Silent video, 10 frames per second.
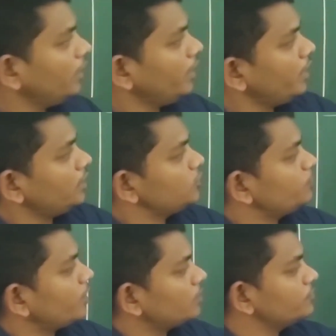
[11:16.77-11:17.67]
In
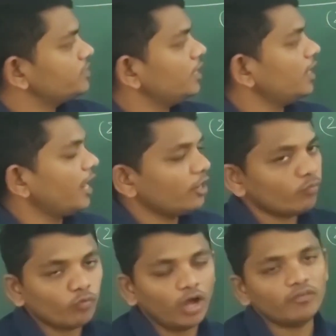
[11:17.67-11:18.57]
sperm cell
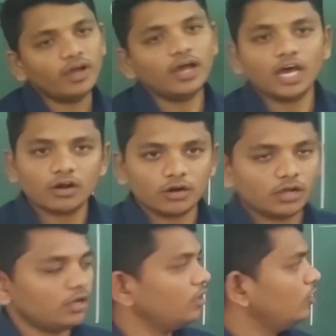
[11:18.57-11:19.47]
and ova or